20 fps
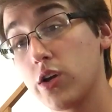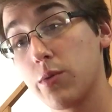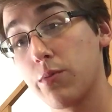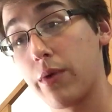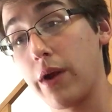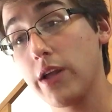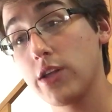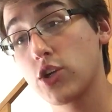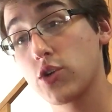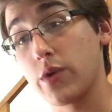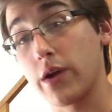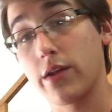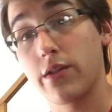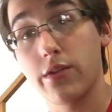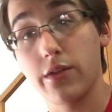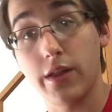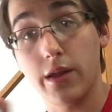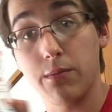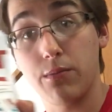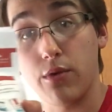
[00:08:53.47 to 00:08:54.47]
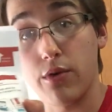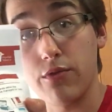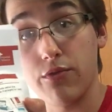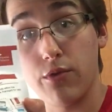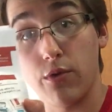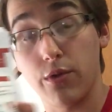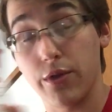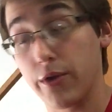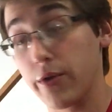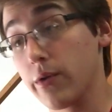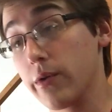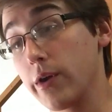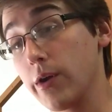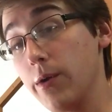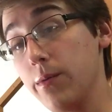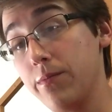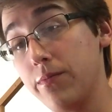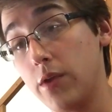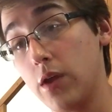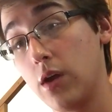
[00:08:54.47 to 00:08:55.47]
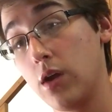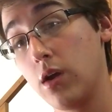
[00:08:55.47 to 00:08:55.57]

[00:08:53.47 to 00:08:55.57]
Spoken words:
Brand strengthening portfolio here.